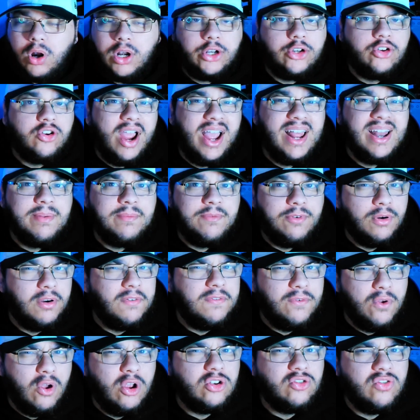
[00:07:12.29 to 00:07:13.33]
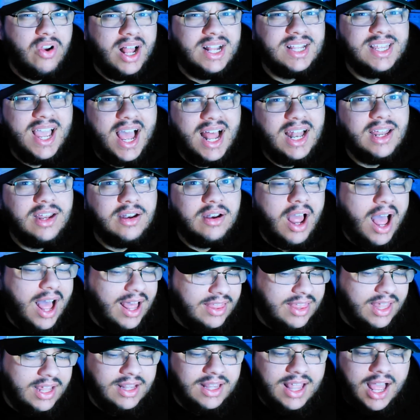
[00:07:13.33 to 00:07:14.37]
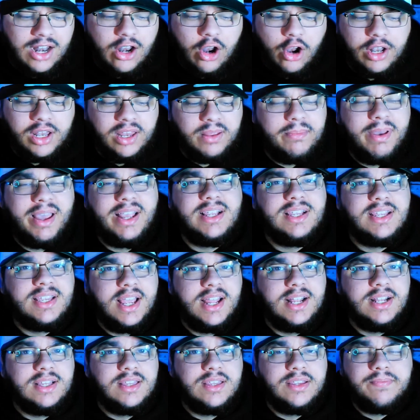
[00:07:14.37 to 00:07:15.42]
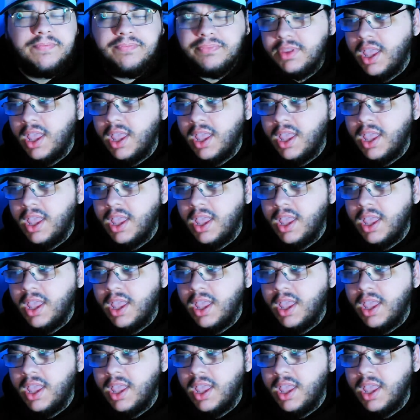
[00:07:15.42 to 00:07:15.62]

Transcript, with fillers: to trade him for a first round talent. I think that only makes sense.